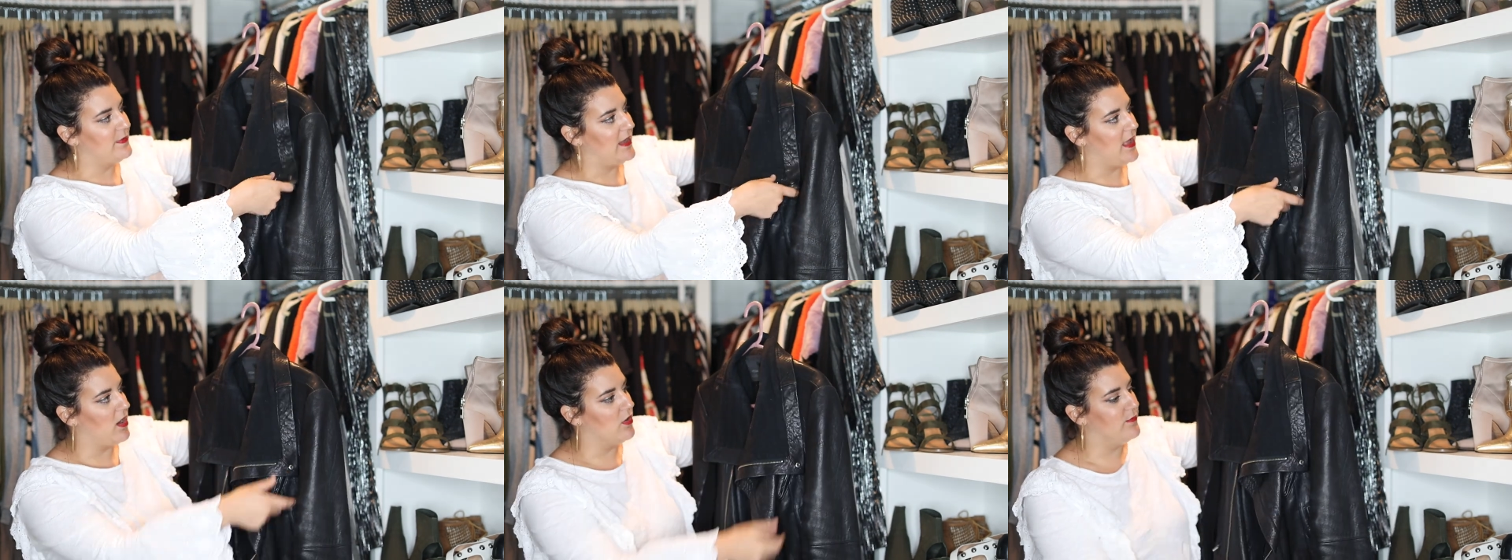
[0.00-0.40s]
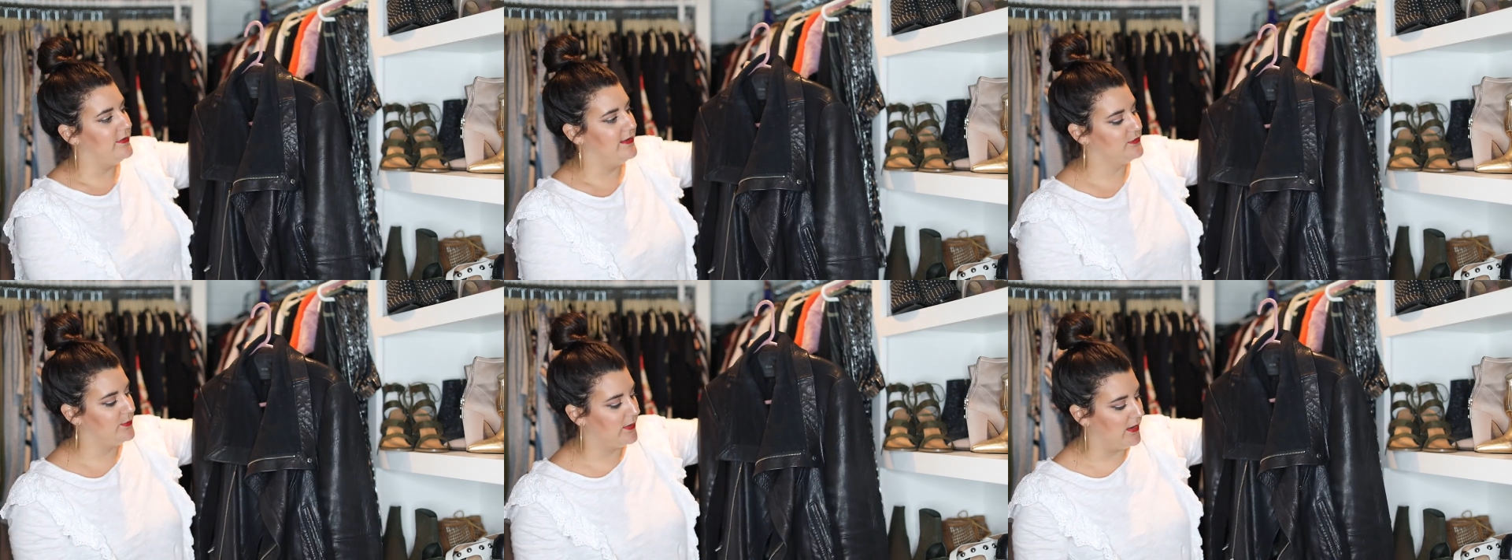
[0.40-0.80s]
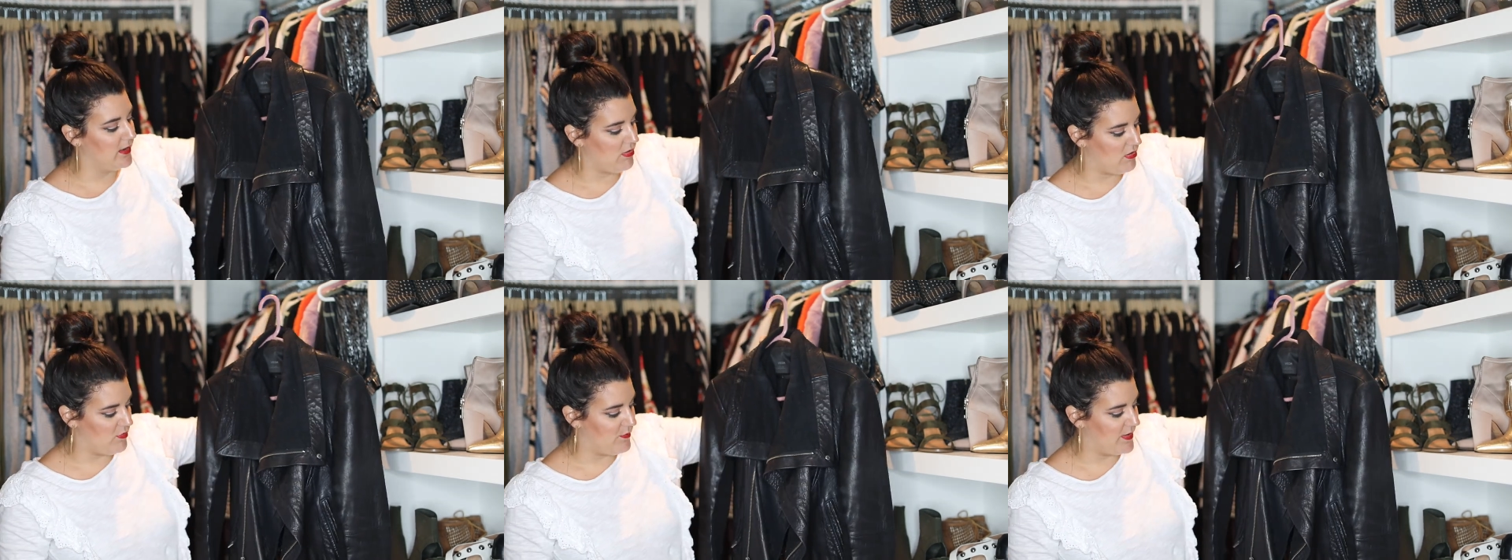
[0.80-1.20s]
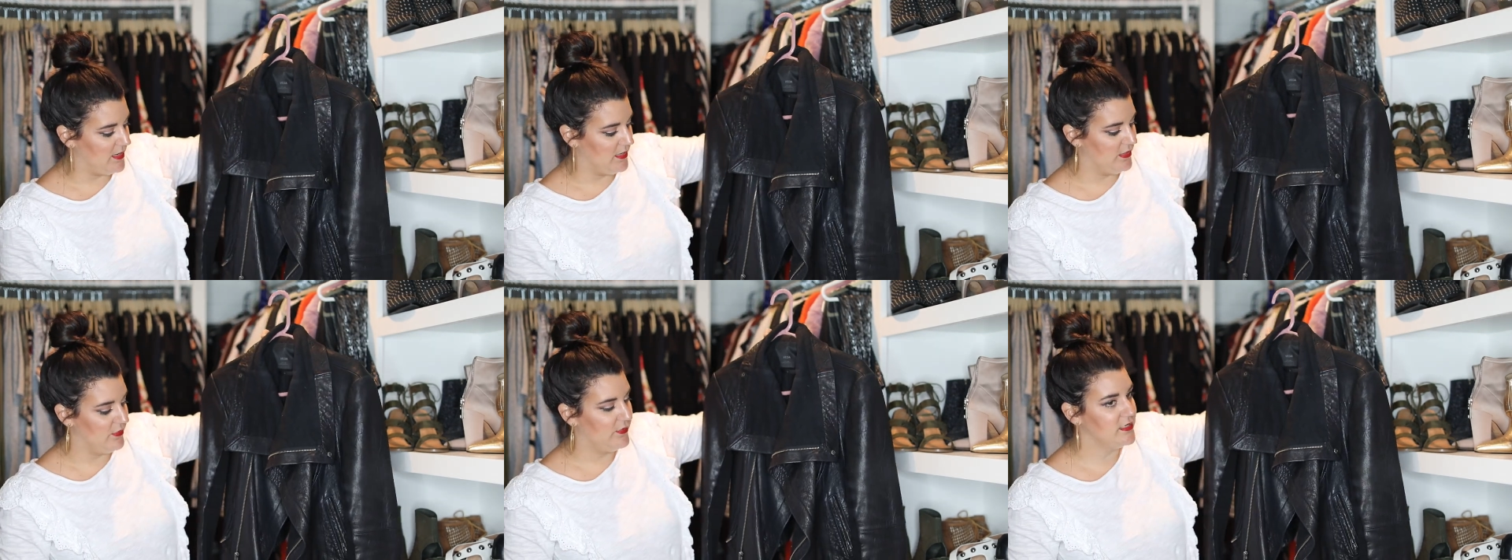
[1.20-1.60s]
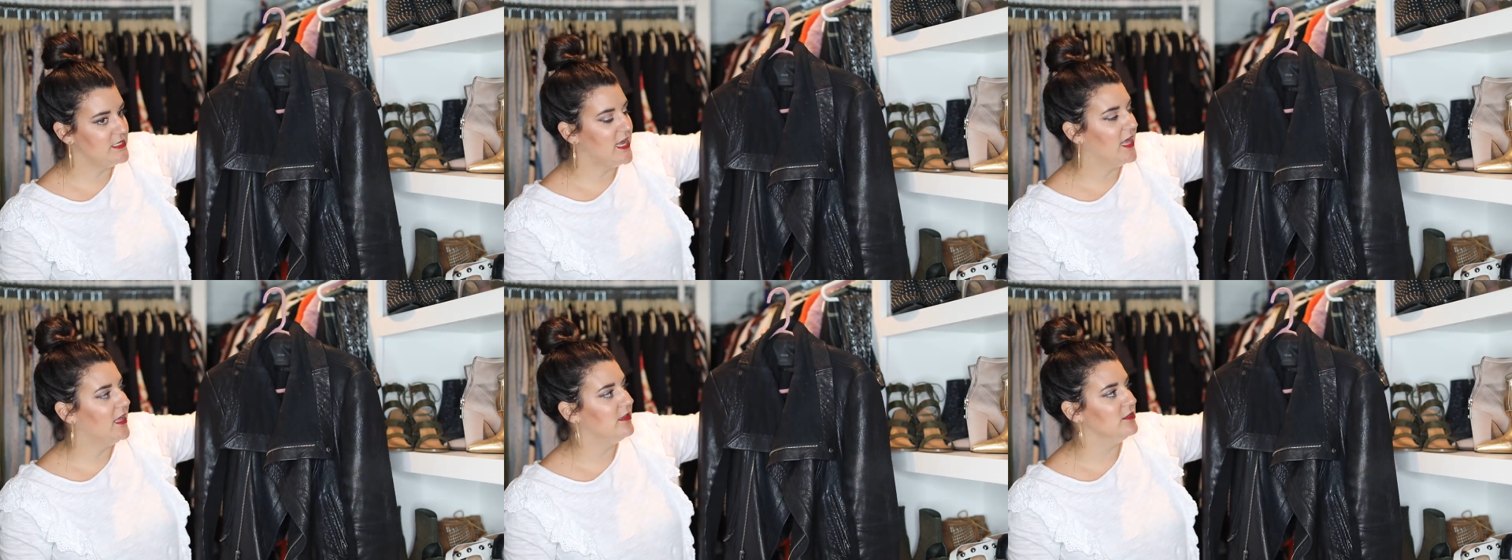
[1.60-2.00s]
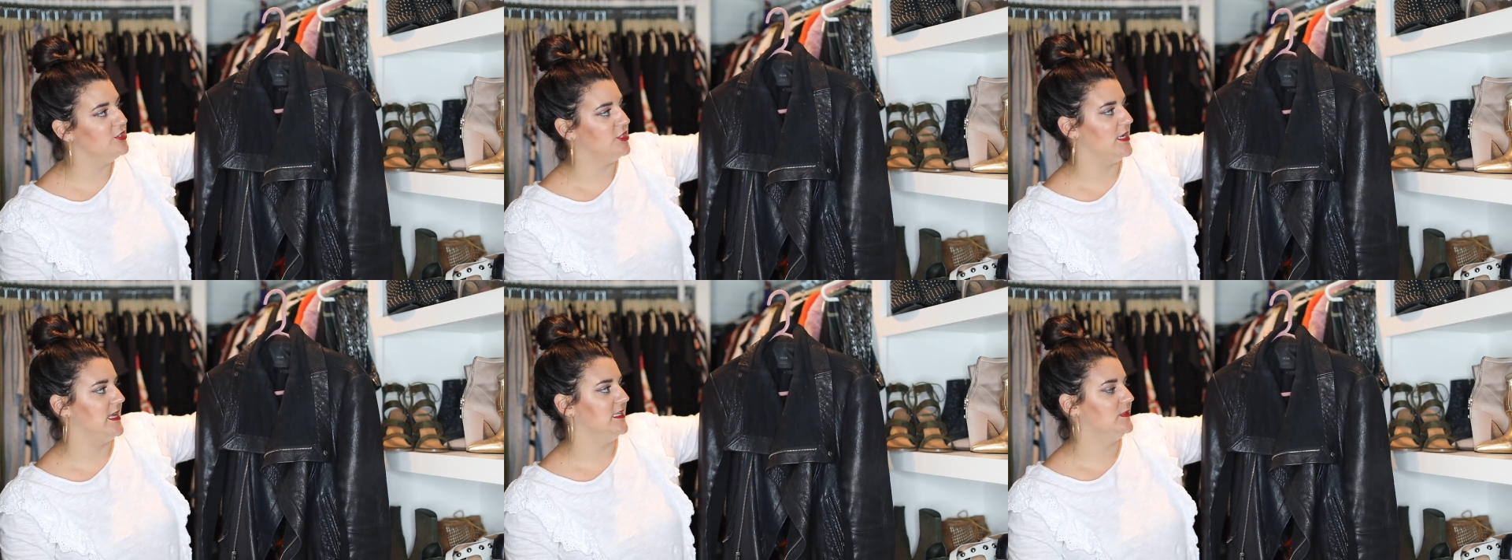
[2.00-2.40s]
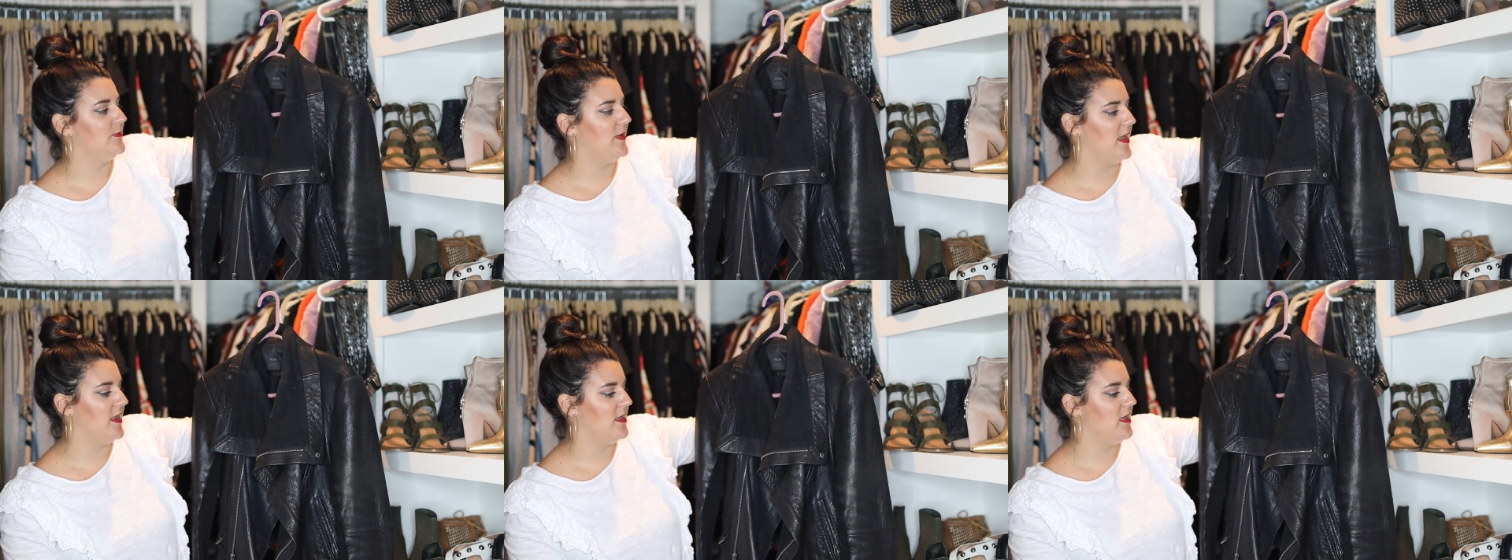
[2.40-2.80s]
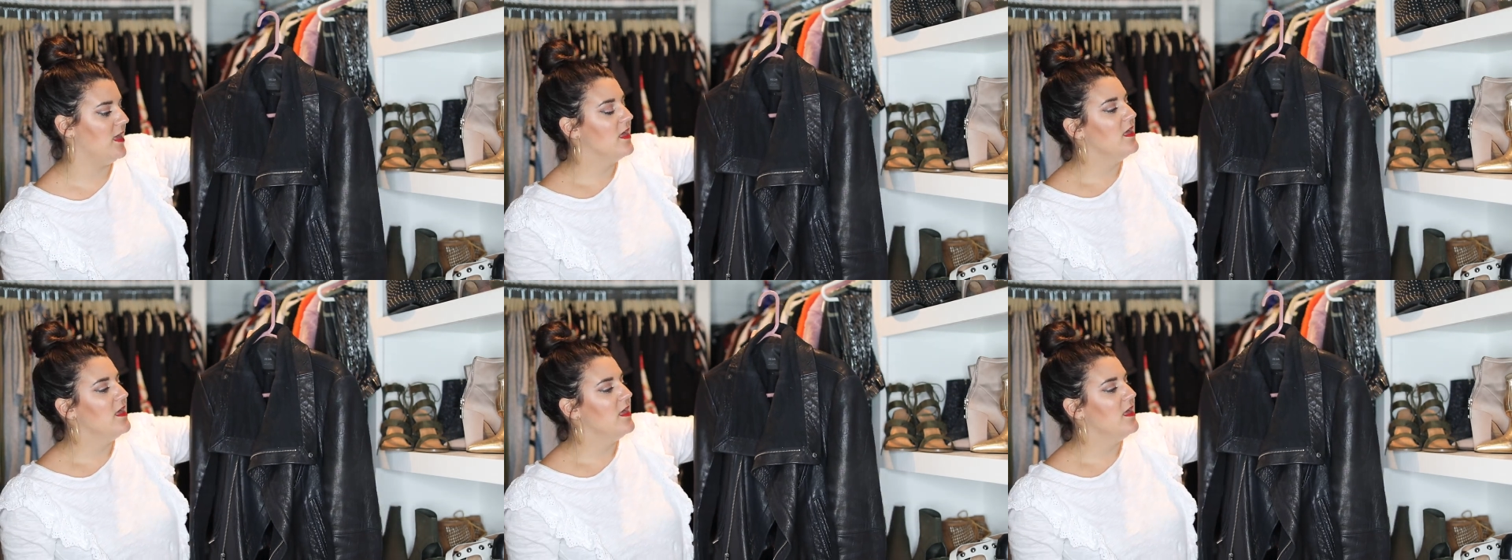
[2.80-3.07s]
but I always wear it open, and you can tell she has been